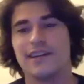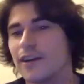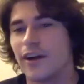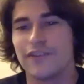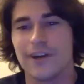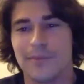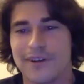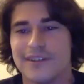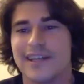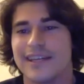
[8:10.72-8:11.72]
covering up
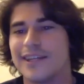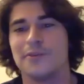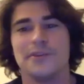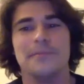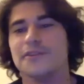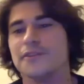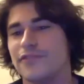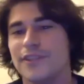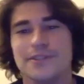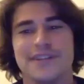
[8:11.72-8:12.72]
on like Kittle in the middle of
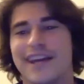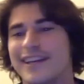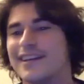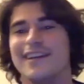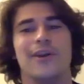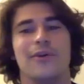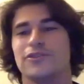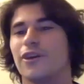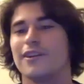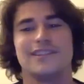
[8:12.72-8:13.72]
the field. Like, you know,
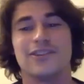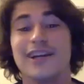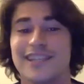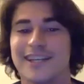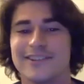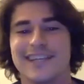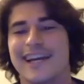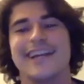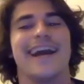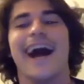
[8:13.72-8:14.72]
Trent Taylor is
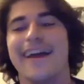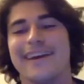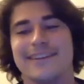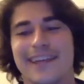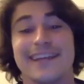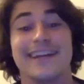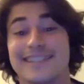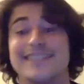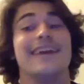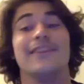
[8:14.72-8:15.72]
that kind of guy that can like
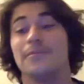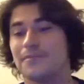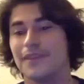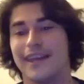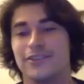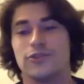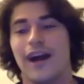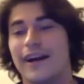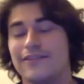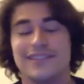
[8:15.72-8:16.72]
extend the like
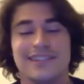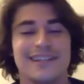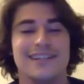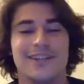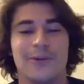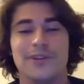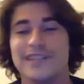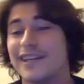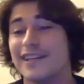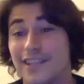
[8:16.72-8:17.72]
drive and, you know,
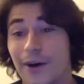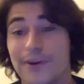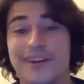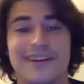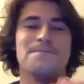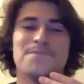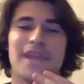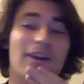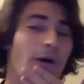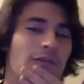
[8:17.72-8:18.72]
really get us going.
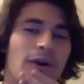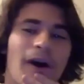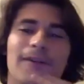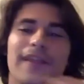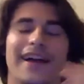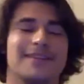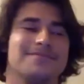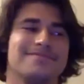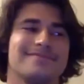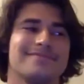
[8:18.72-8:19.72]
And overall, like
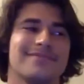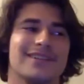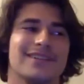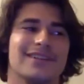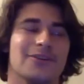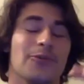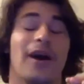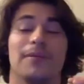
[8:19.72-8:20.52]
Garoppolo,